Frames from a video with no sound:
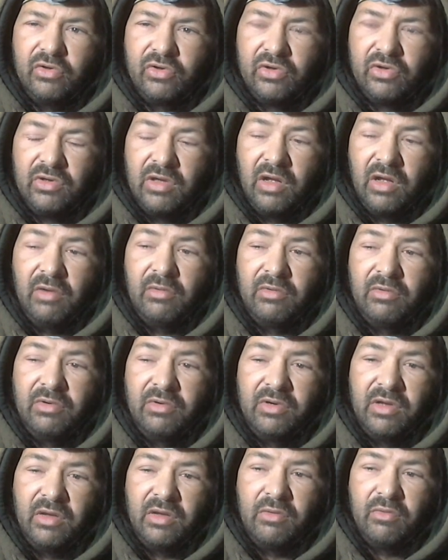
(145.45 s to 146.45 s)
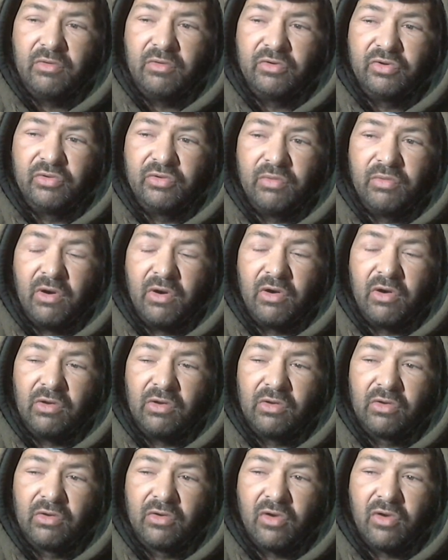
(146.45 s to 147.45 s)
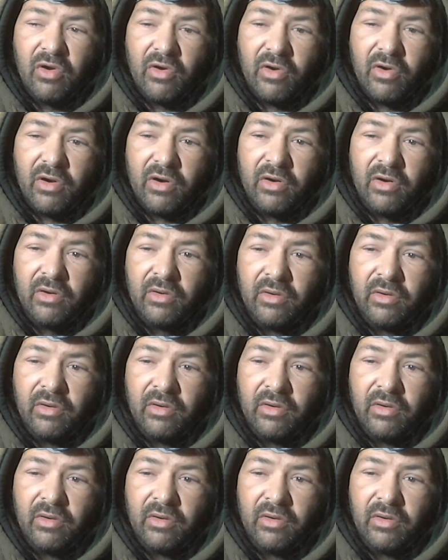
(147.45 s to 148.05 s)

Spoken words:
She never did when she borrowed the car.